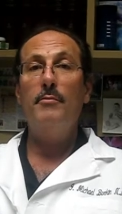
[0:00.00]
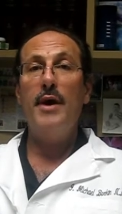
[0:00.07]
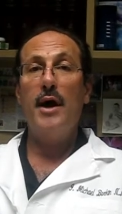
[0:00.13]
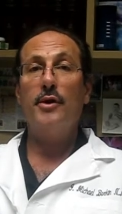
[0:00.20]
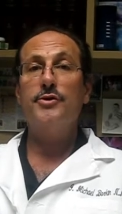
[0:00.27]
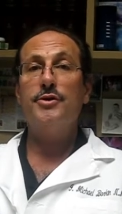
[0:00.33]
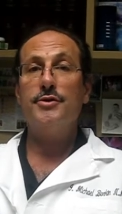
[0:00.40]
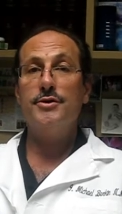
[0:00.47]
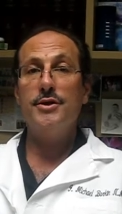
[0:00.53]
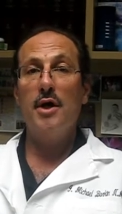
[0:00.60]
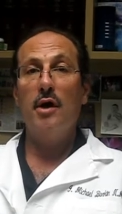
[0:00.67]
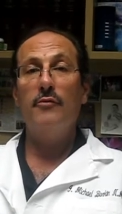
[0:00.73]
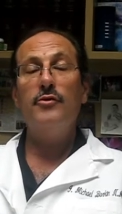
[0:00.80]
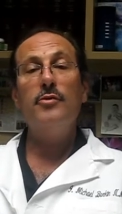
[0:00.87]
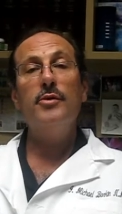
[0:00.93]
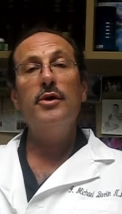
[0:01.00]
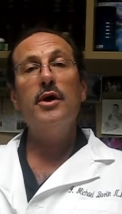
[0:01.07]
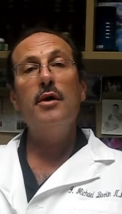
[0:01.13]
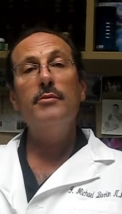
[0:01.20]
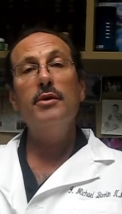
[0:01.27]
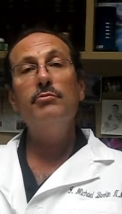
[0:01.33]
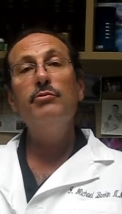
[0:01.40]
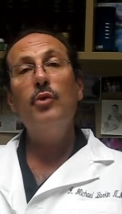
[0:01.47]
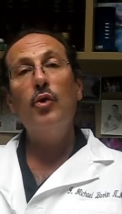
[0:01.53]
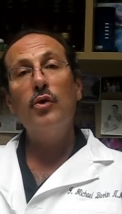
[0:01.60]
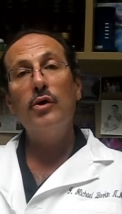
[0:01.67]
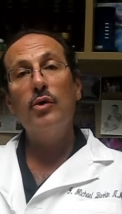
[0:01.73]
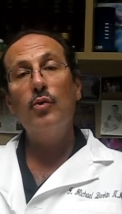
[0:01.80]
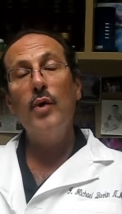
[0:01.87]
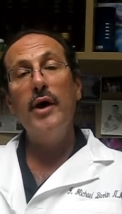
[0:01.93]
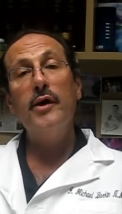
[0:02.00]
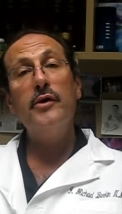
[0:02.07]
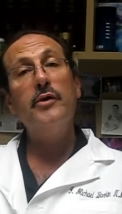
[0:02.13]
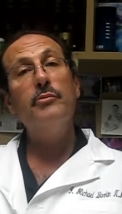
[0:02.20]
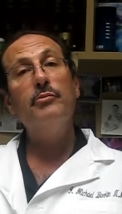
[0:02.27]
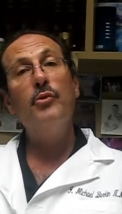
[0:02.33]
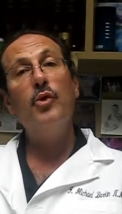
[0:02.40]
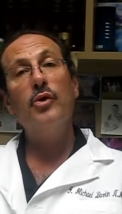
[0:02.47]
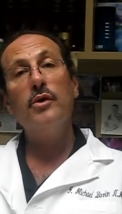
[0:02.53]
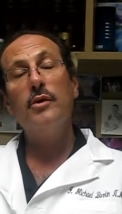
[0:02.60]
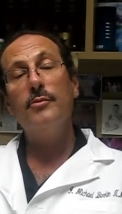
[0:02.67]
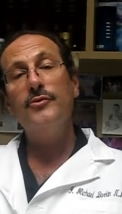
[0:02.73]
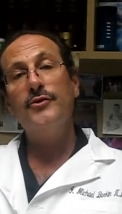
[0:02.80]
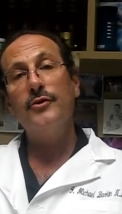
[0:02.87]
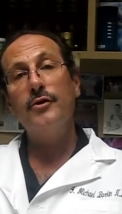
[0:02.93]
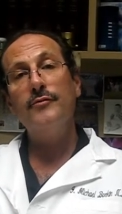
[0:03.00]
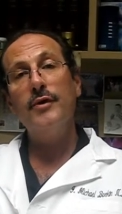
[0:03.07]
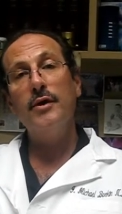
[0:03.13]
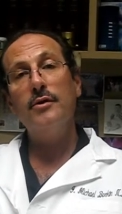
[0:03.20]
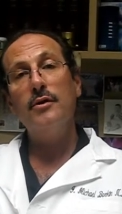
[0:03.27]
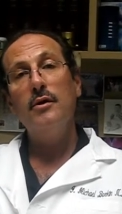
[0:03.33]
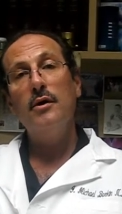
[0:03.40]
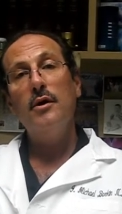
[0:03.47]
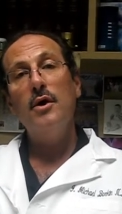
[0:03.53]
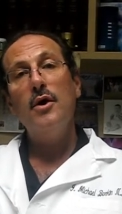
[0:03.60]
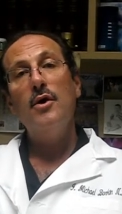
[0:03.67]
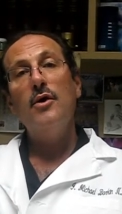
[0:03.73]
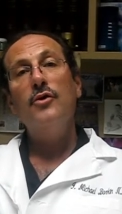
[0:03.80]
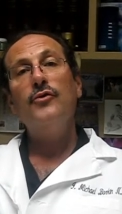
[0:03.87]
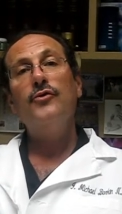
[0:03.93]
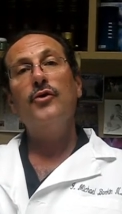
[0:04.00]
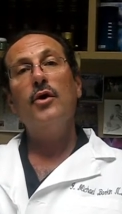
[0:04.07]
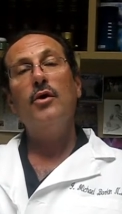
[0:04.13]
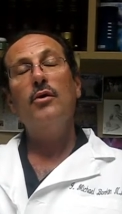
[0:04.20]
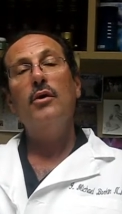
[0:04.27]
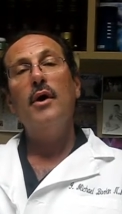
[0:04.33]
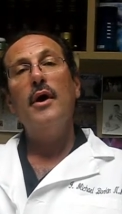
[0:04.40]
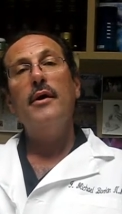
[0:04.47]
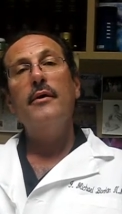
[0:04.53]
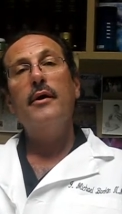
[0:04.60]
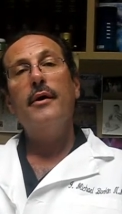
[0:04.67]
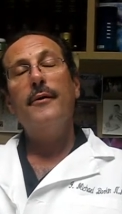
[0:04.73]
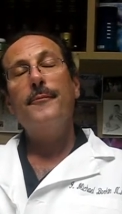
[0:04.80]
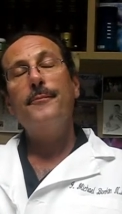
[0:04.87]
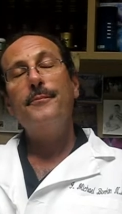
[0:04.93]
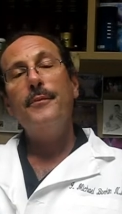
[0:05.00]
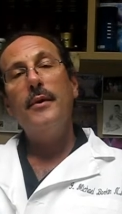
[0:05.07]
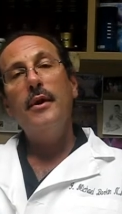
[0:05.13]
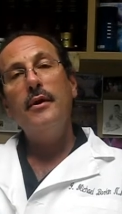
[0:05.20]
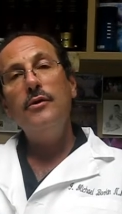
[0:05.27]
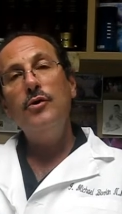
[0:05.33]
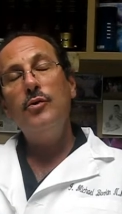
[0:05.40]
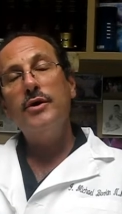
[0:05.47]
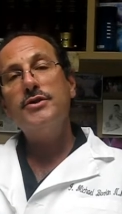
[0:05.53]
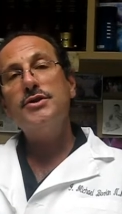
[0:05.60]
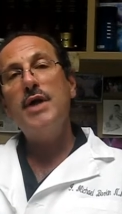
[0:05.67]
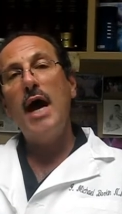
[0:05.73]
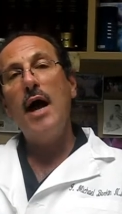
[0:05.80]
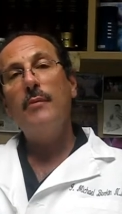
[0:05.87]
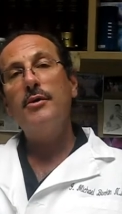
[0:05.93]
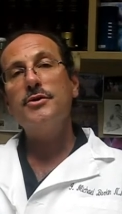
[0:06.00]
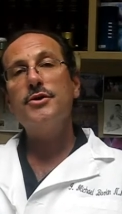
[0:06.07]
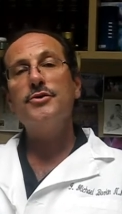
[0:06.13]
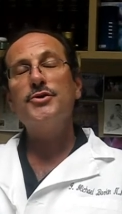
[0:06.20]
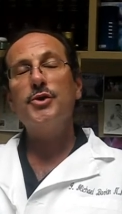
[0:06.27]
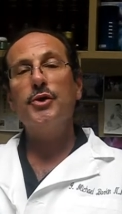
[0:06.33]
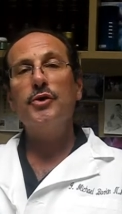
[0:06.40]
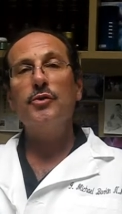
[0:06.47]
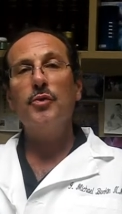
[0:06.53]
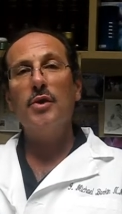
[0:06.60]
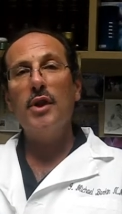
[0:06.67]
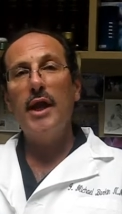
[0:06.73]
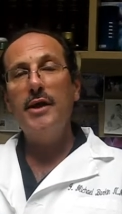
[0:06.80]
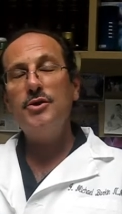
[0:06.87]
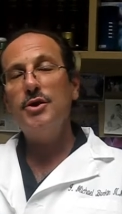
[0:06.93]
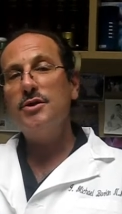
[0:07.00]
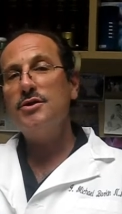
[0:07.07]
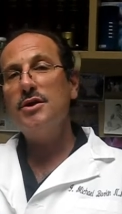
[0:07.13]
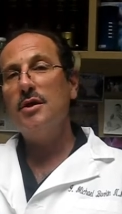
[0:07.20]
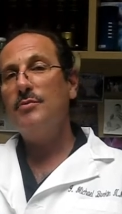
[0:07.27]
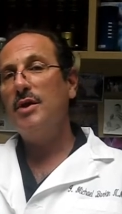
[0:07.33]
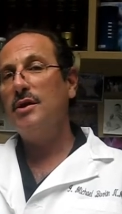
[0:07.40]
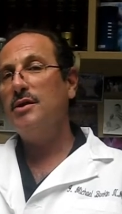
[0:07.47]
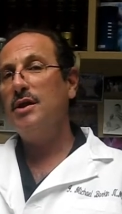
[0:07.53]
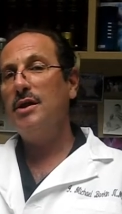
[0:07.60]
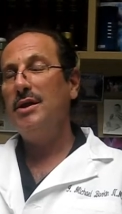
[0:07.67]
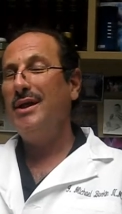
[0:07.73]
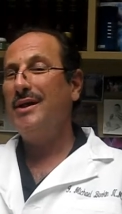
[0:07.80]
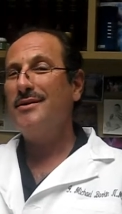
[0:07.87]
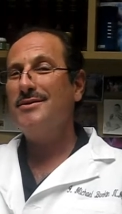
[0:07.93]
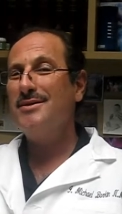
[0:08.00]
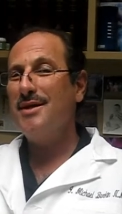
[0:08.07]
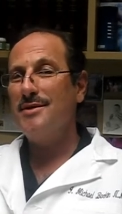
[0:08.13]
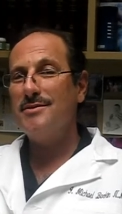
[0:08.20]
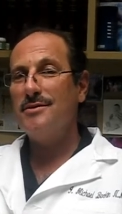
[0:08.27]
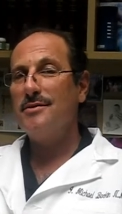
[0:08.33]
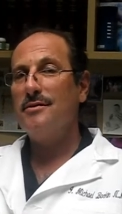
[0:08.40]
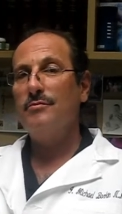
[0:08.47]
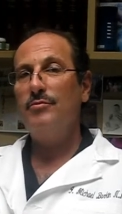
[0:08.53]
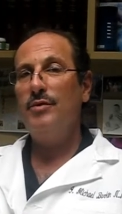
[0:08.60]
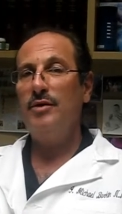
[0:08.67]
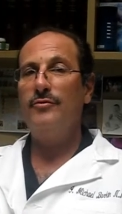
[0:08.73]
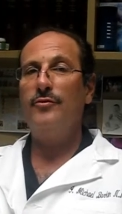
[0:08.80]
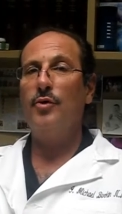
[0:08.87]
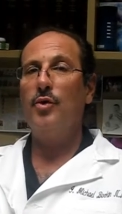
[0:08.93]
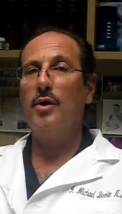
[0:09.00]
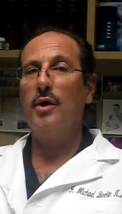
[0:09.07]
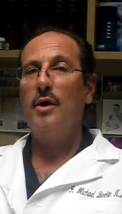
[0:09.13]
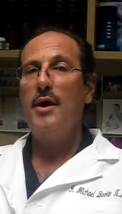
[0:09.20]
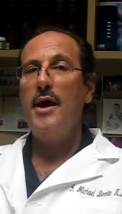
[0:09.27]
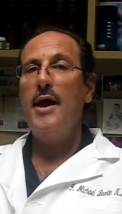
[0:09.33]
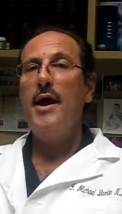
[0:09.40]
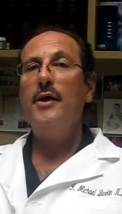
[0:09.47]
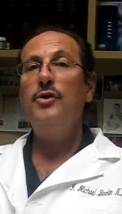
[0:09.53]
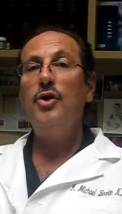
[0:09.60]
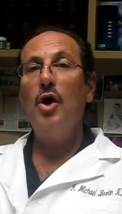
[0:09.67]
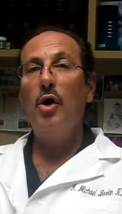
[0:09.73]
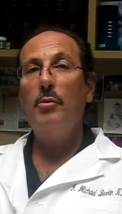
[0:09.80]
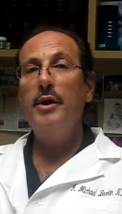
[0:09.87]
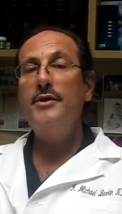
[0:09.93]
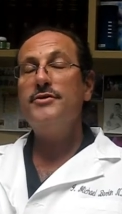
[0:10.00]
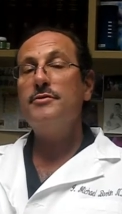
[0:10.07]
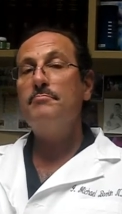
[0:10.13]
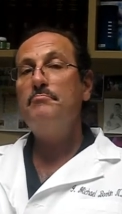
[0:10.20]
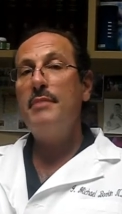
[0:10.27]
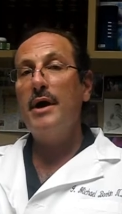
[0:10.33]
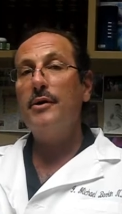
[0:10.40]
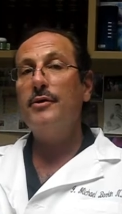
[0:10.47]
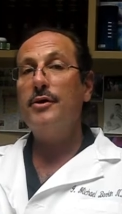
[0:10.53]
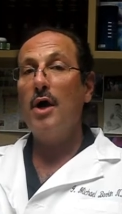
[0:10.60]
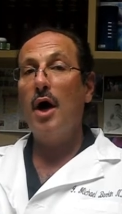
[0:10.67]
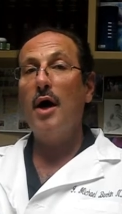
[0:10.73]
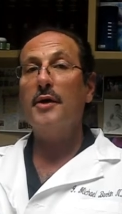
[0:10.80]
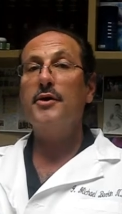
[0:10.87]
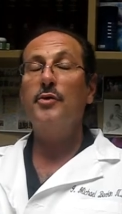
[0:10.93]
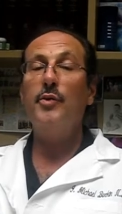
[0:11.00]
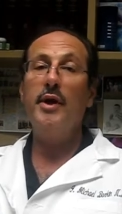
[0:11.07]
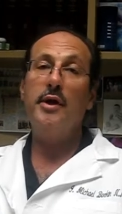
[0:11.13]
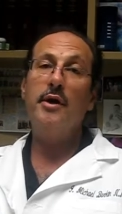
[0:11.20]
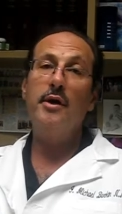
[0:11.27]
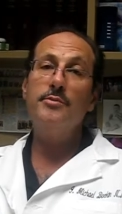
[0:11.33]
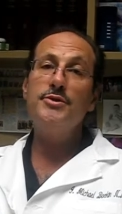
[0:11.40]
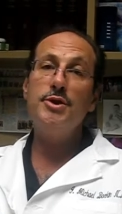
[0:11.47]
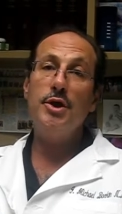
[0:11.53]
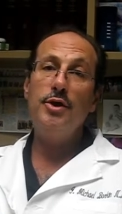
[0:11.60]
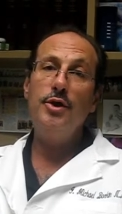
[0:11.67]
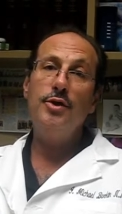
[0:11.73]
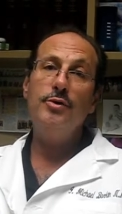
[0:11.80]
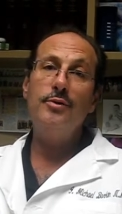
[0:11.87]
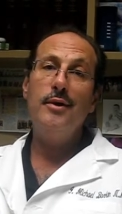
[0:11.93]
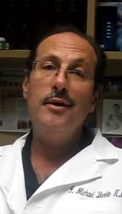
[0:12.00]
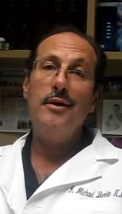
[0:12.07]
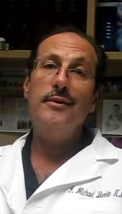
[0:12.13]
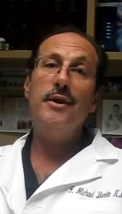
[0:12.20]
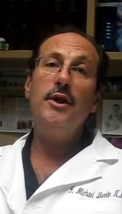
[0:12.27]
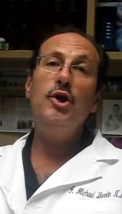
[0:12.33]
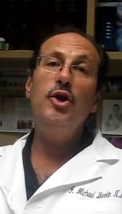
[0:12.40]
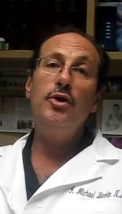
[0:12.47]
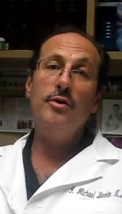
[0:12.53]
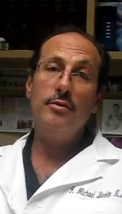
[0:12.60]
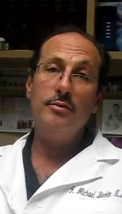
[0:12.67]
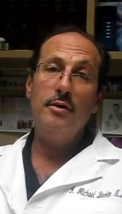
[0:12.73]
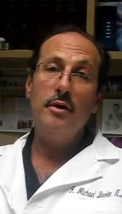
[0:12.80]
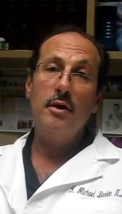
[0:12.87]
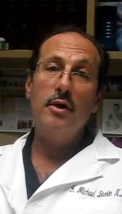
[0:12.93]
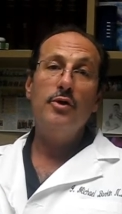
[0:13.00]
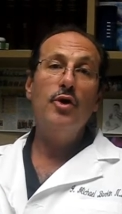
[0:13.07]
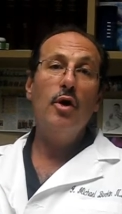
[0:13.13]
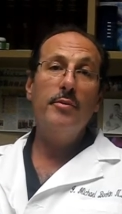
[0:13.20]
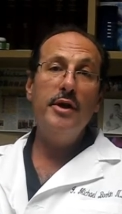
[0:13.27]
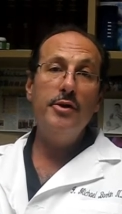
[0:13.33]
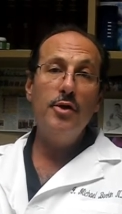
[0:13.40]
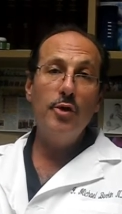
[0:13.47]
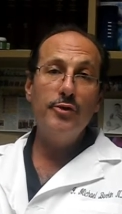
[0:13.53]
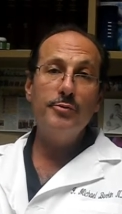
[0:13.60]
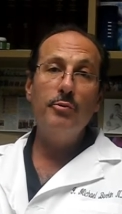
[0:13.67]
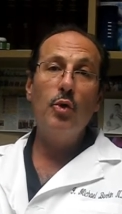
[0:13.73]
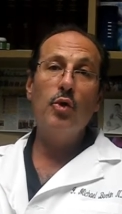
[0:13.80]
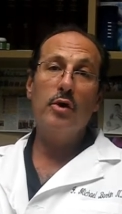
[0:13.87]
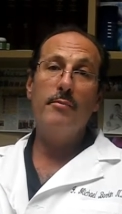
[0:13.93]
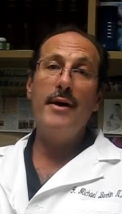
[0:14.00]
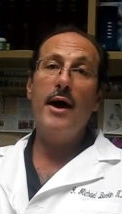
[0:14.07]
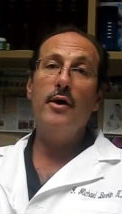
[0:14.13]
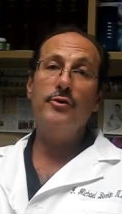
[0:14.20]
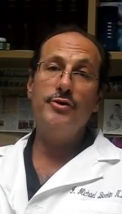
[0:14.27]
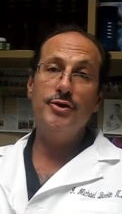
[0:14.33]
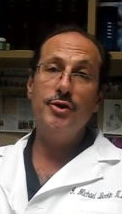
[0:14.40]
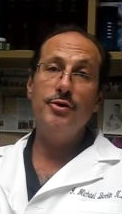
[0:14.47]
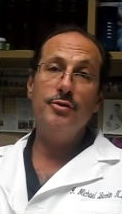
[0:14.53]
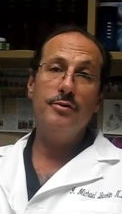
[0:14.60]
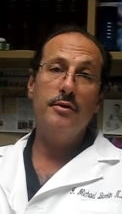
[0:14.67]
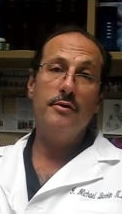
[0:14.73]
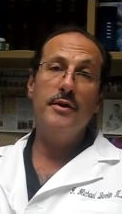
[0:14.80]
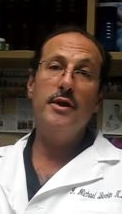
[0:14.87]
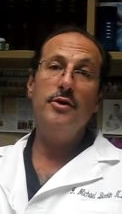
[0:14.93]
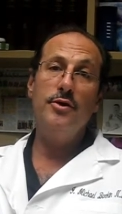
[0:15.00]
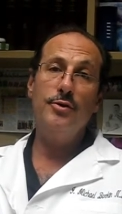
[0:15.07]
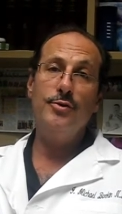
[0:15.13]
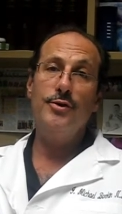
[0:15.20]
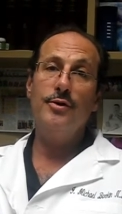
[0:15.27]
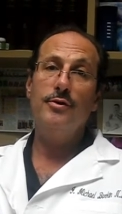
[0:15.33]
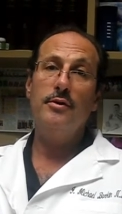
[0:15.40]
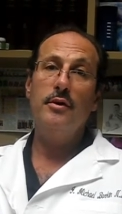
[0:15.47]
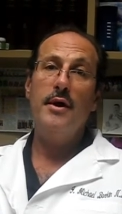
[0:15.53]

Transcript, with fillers: about yourself, you're becoming more aware, more observant. So you establish a certain relationship that didn't exist before, and nobody's a better doctor when it comes to you than you. Nobody knows more about you than you do.